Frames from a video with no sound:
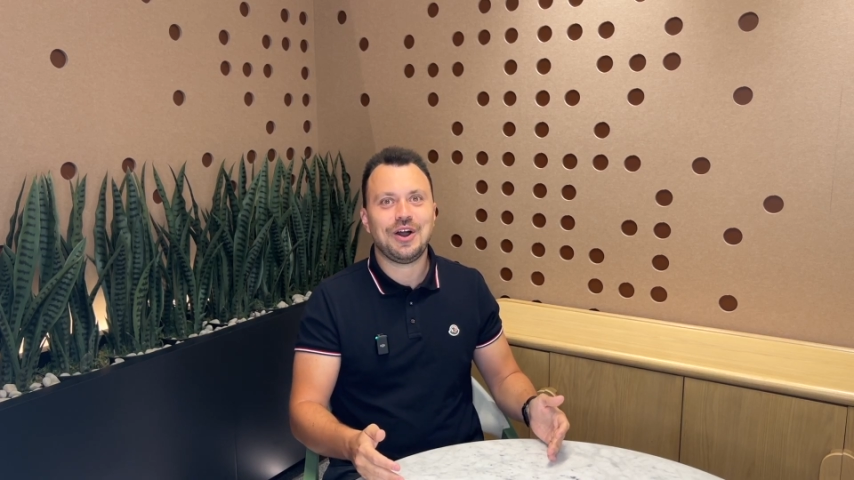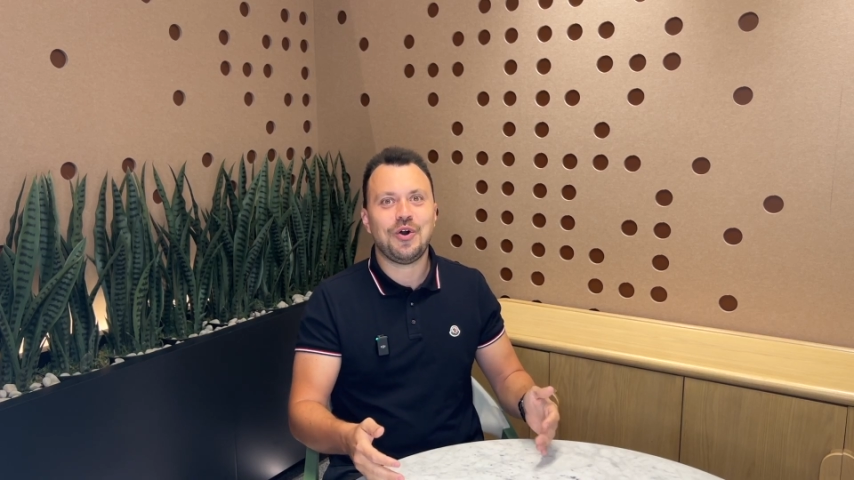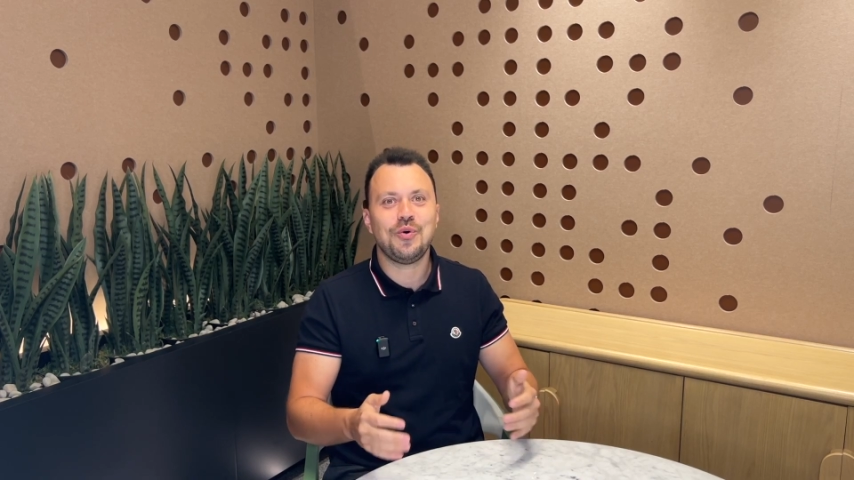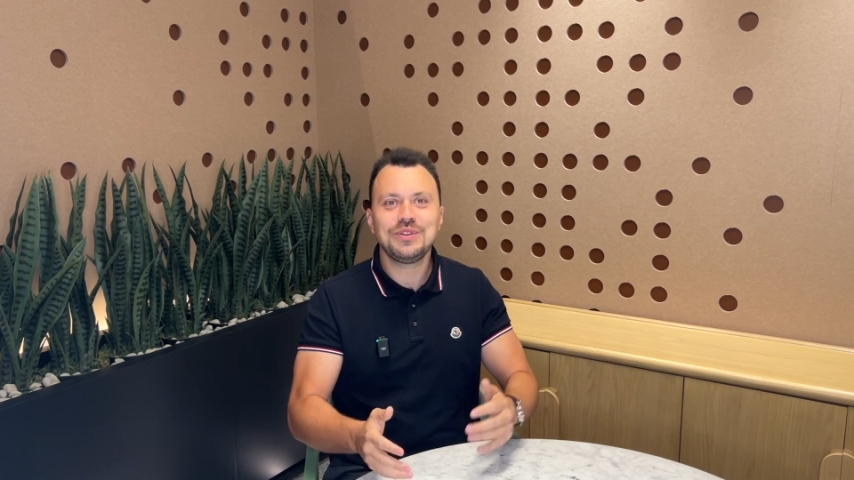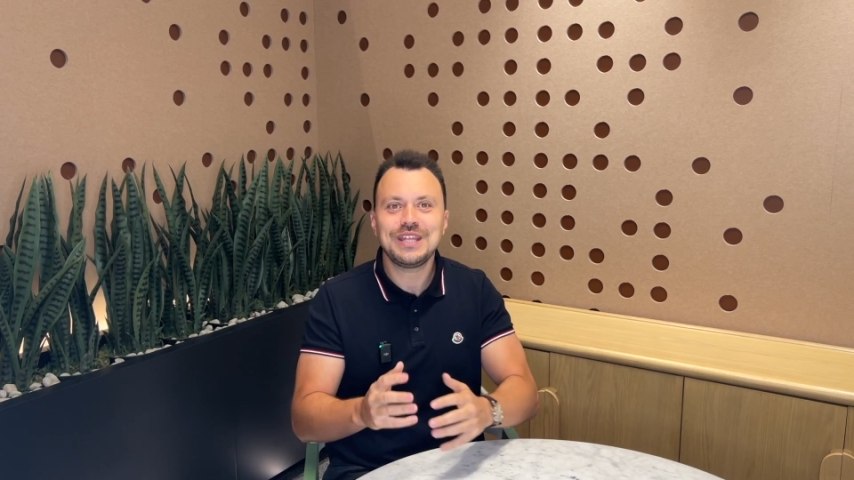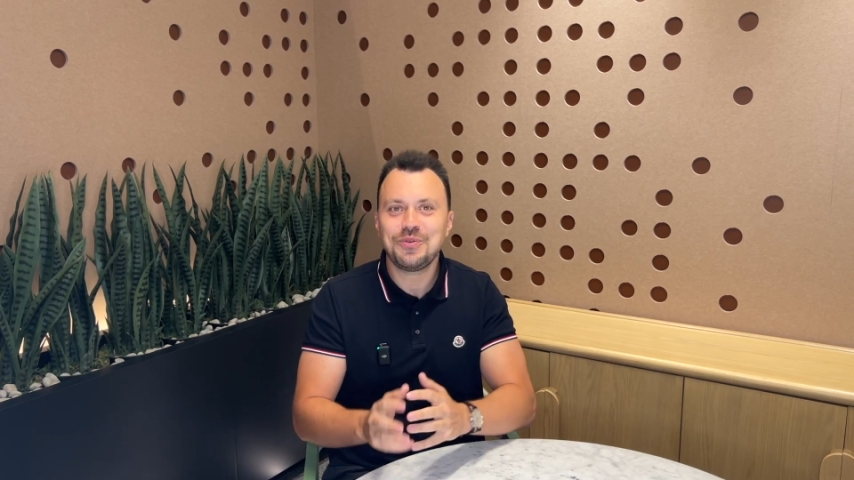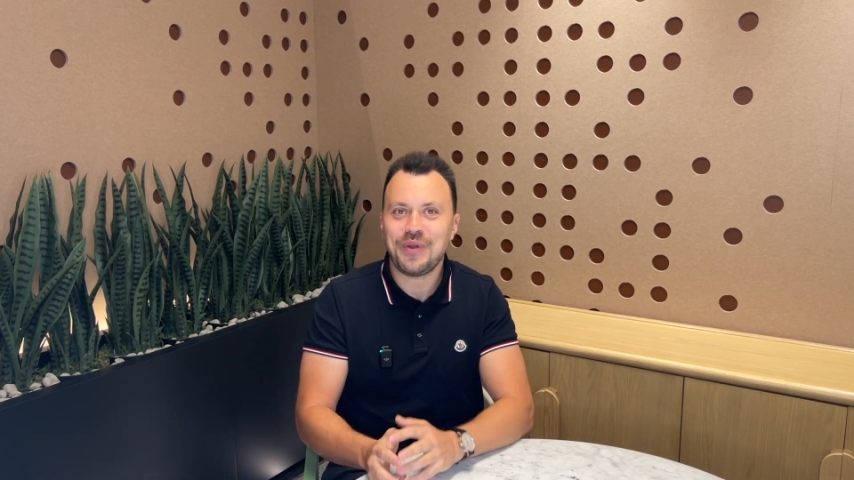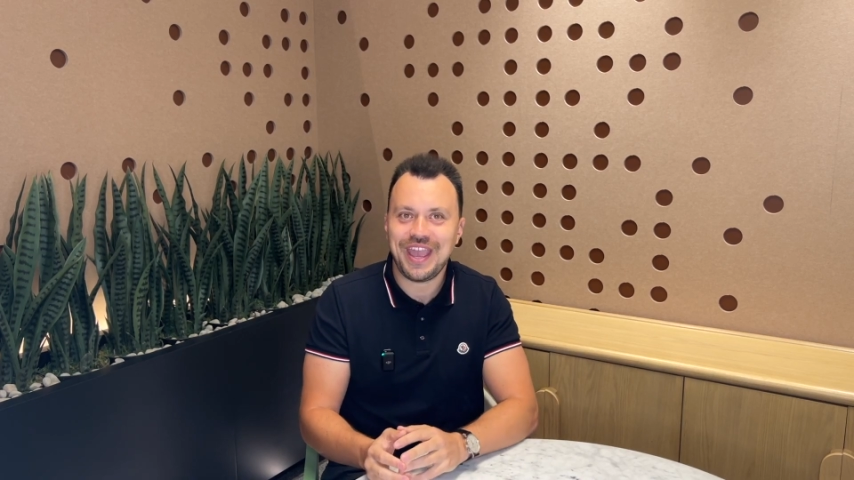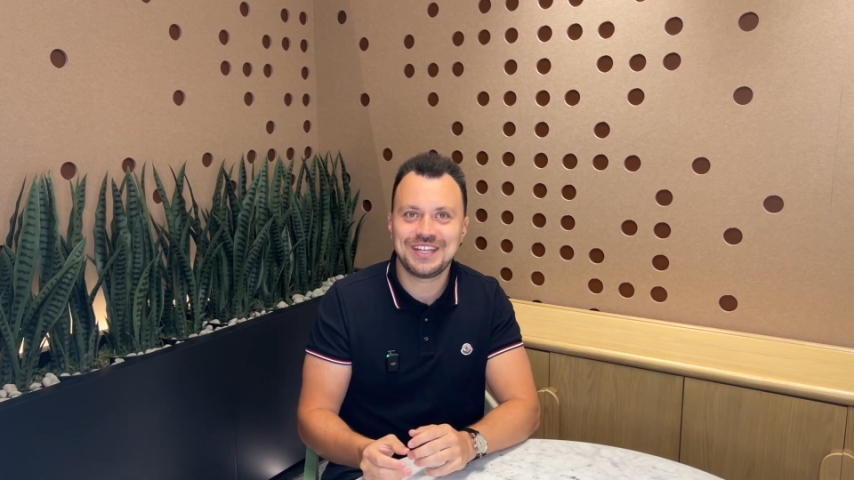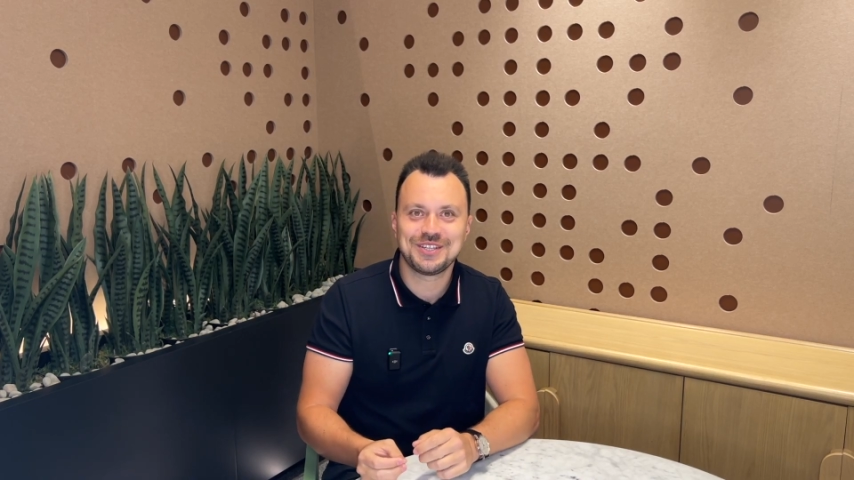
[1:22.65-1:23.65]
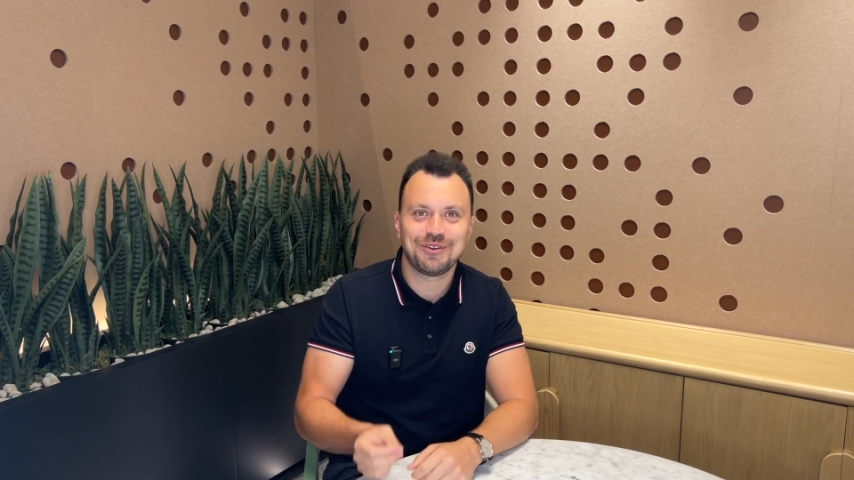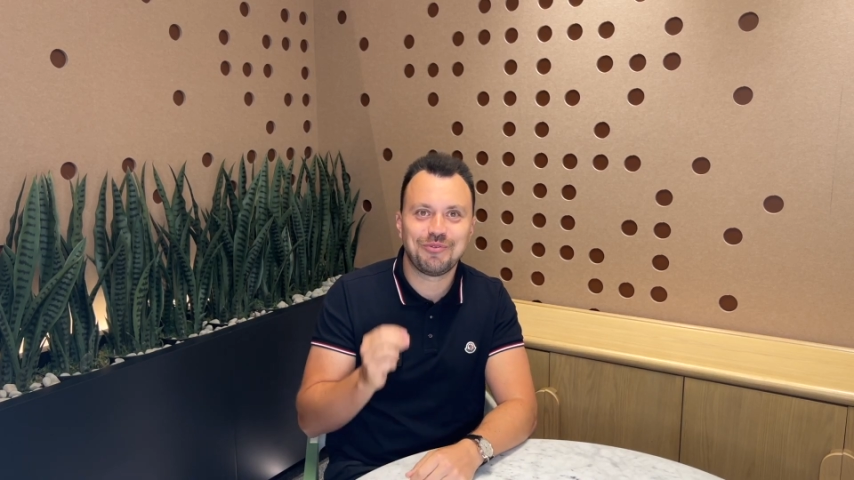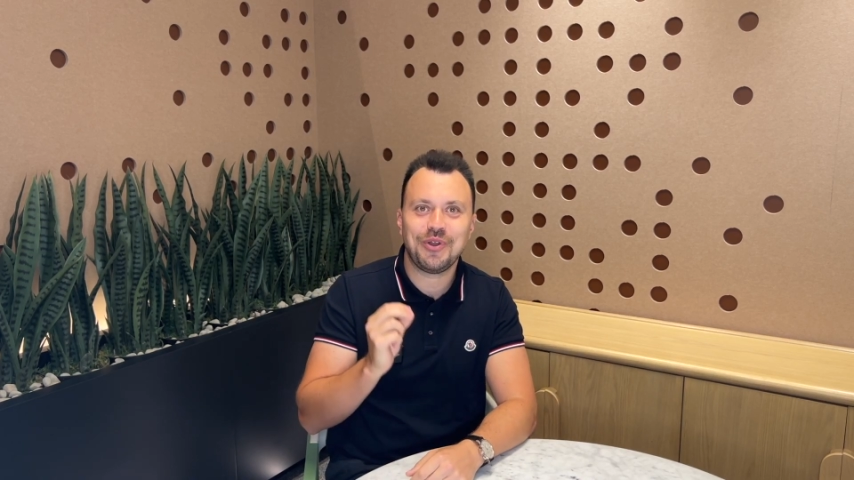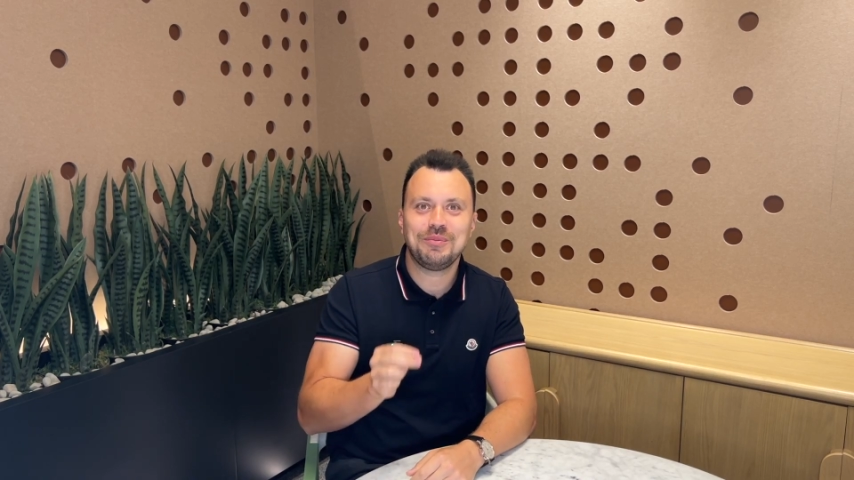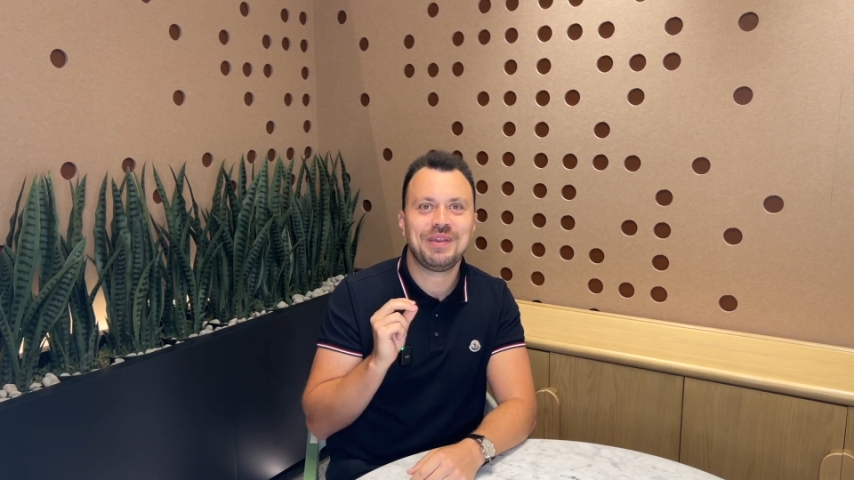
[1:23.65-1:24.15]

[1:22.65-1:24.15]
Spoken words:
Only way to avoid